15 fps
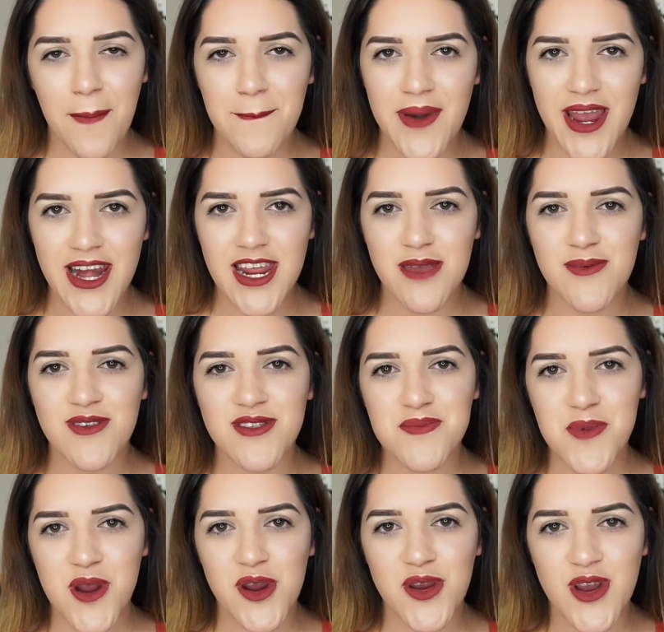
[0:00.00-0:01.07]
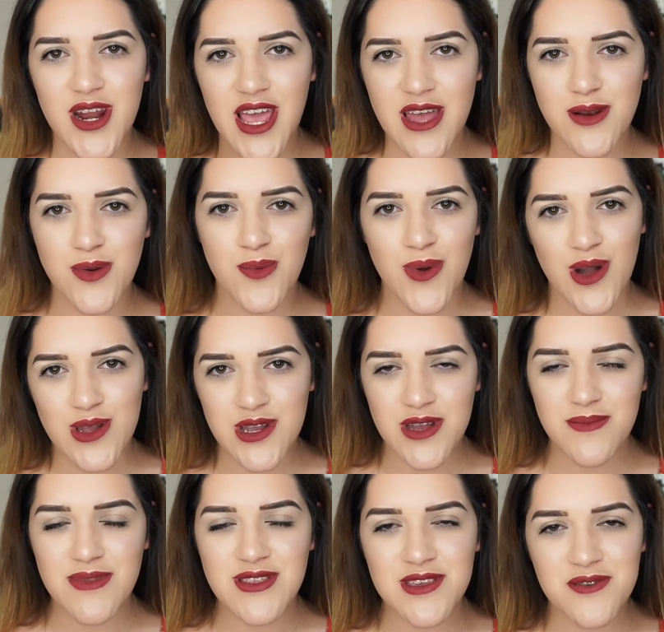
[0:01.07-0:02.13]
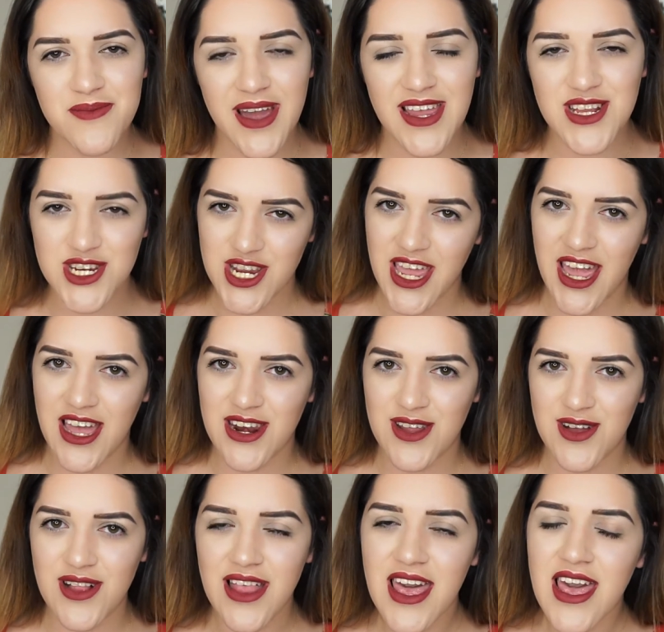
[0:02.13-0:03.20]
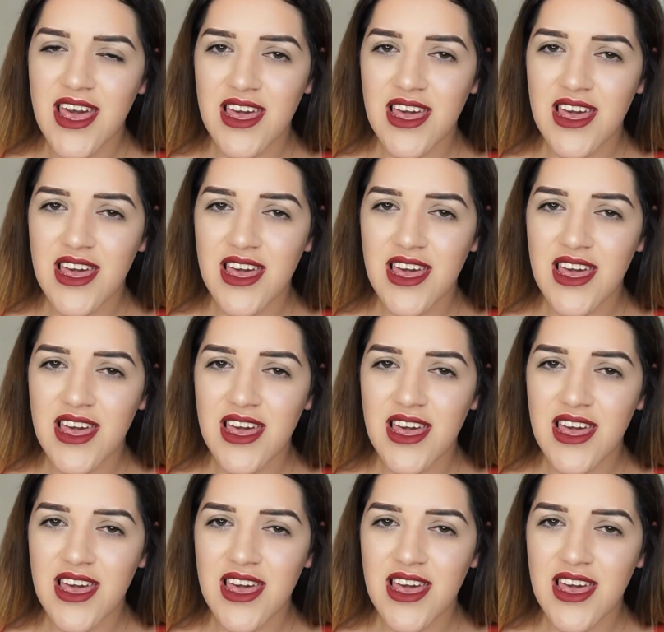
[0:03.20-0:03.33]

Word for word: my name is Margaret and welcome to my channel.